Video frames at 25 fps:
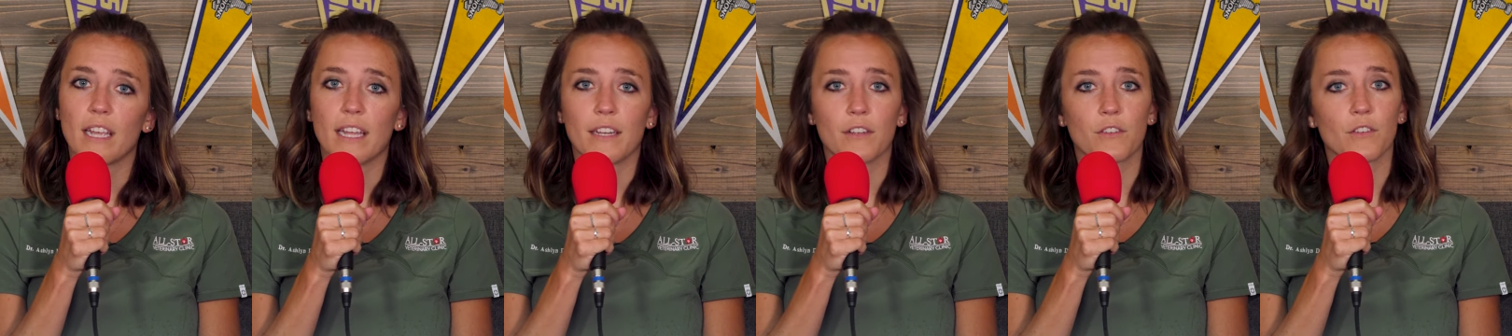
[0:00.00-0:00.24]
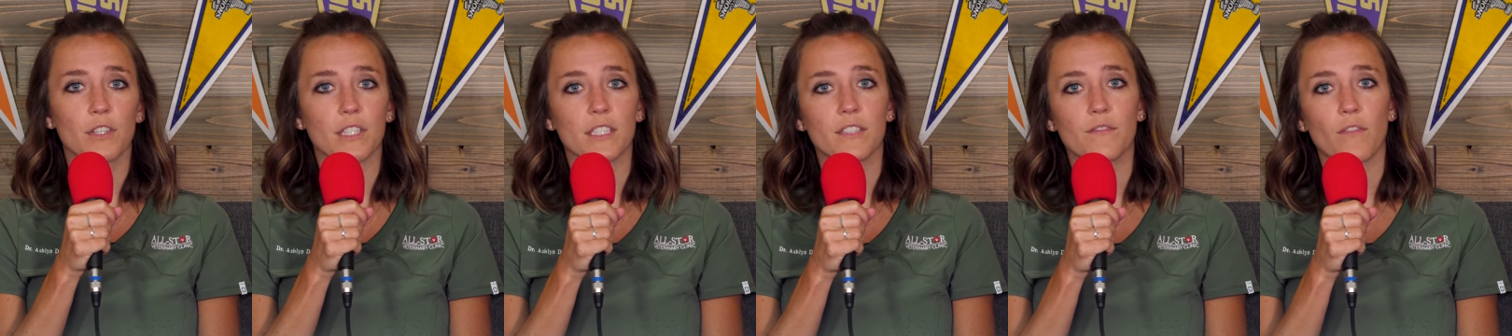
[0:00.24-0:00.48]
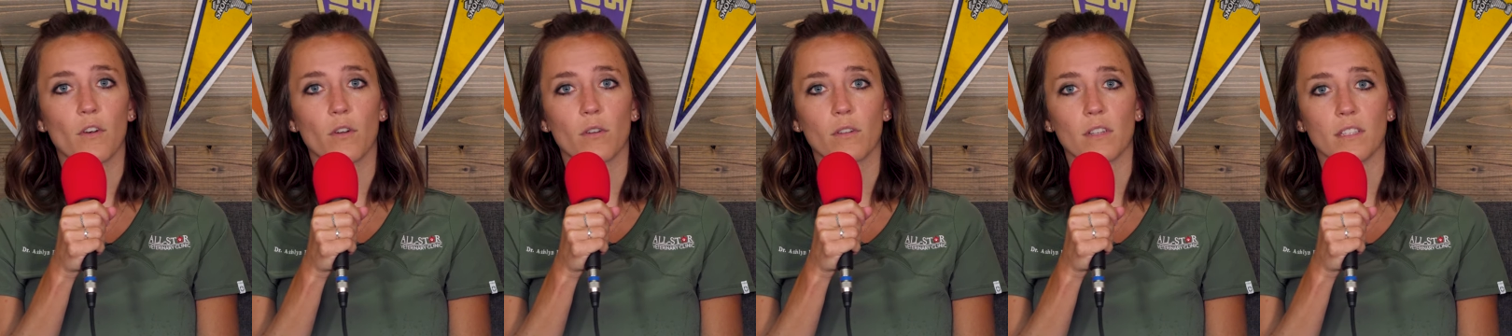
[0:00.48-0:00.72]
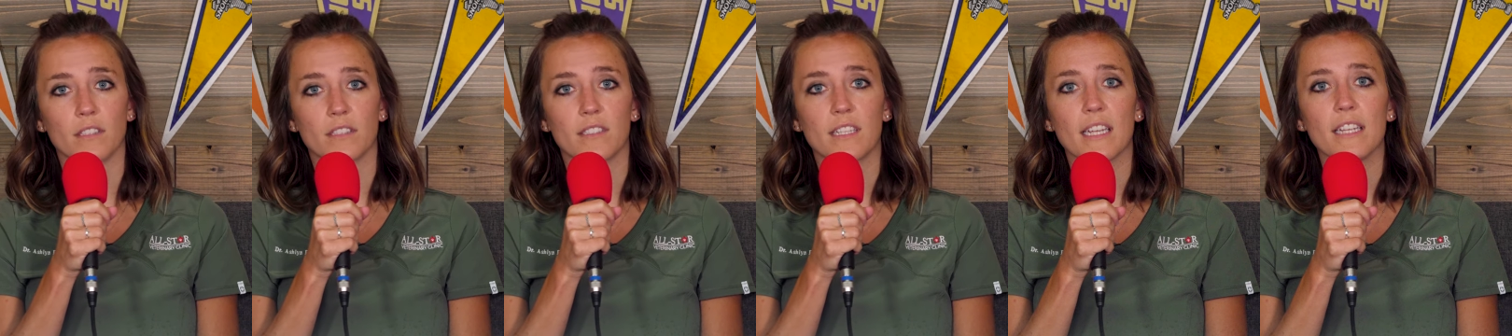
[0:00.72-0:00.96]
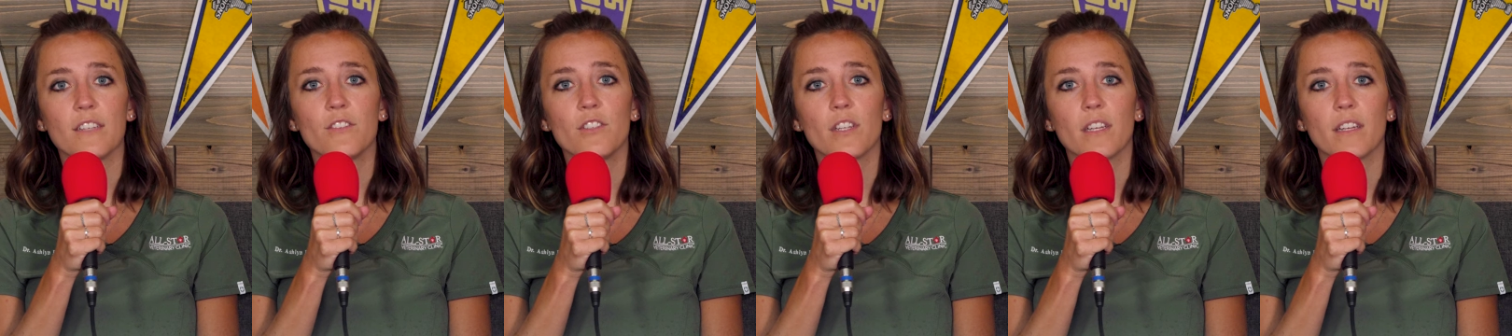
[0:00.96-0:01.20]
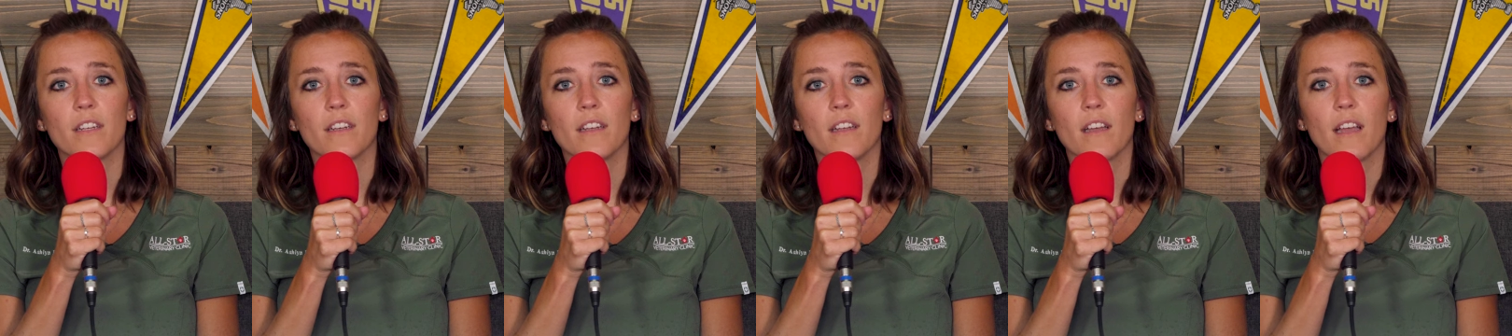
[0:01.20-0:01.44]
increased
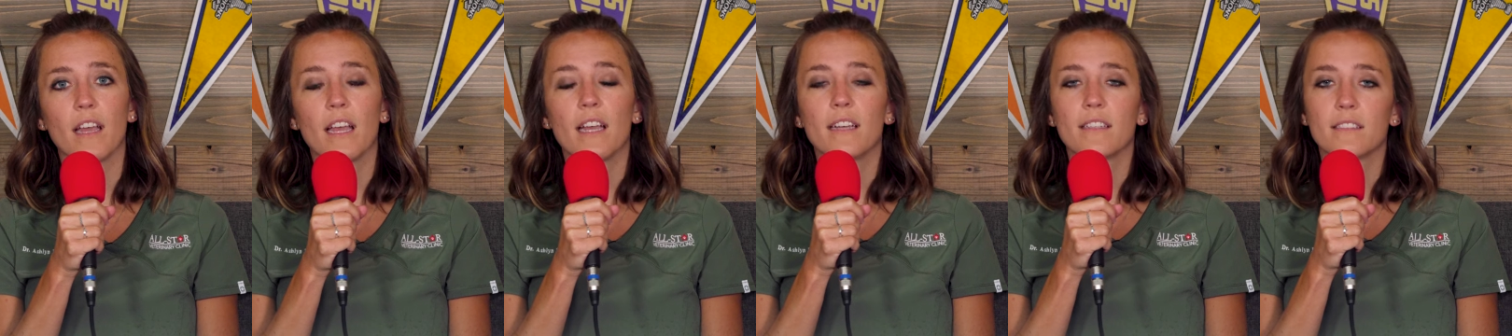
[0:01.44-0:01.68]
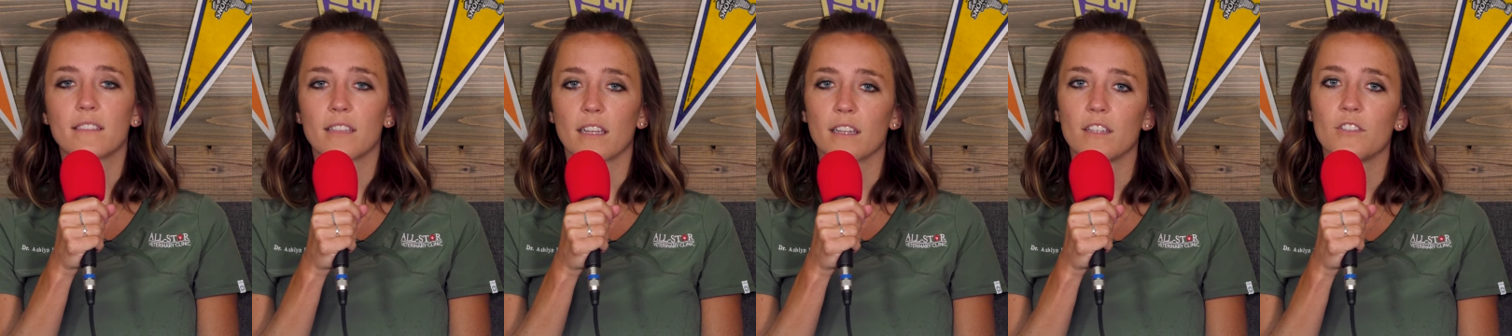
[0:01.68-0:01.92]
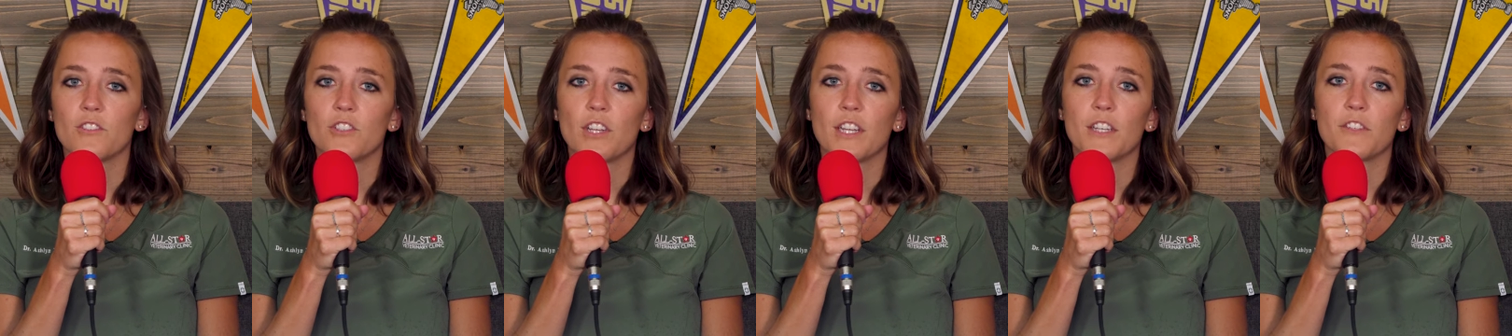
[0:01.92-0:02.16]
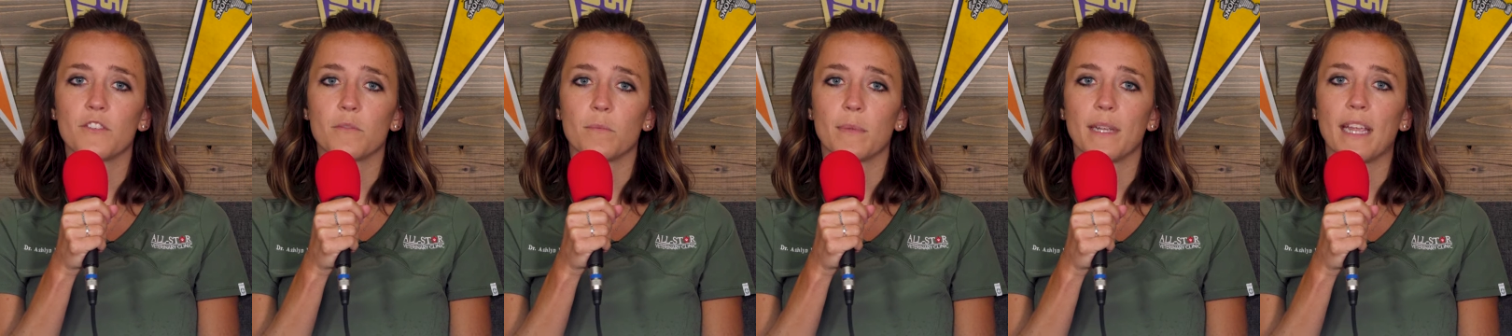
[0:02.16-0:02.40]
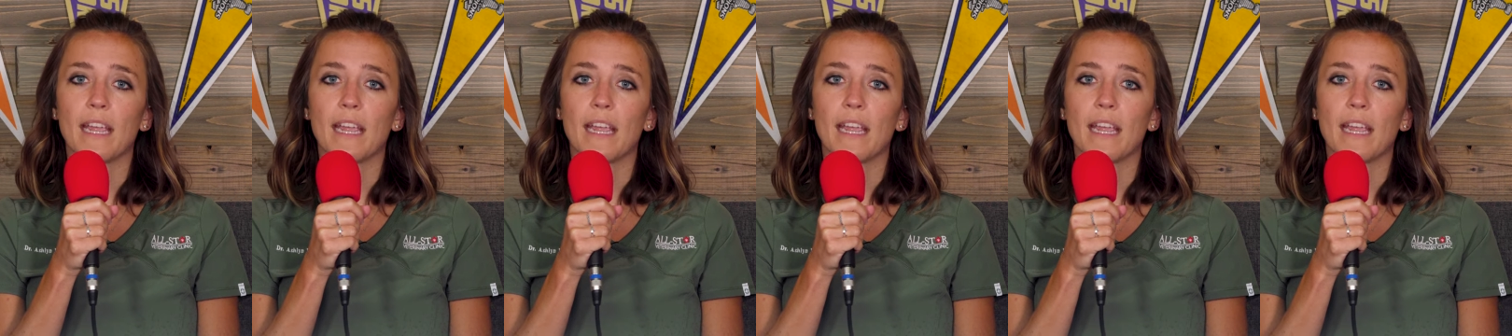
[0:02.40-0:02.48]
vocalization, sudden change in